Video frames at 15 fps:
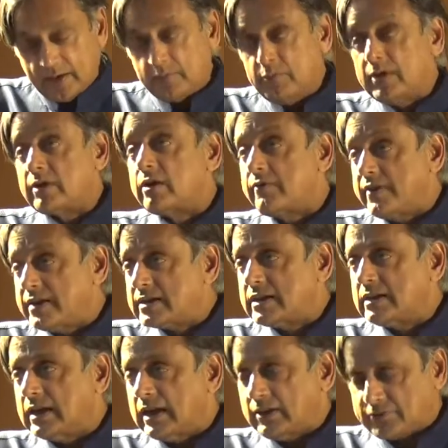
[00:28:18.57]
a mirror of
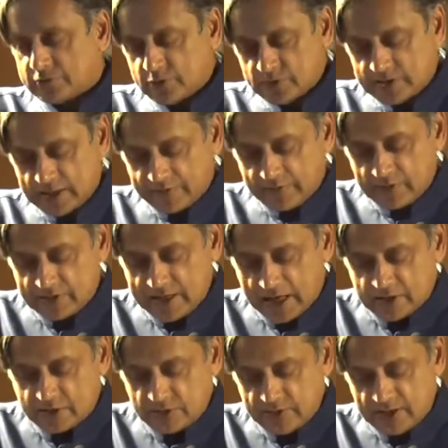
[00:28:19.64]
Indian life through several
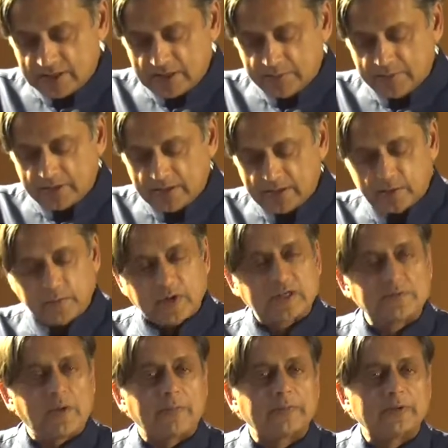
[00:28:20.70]
centuries, a mirror in
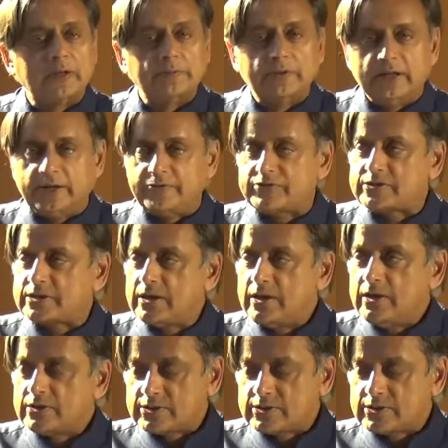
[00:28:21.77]
which popular beliefs,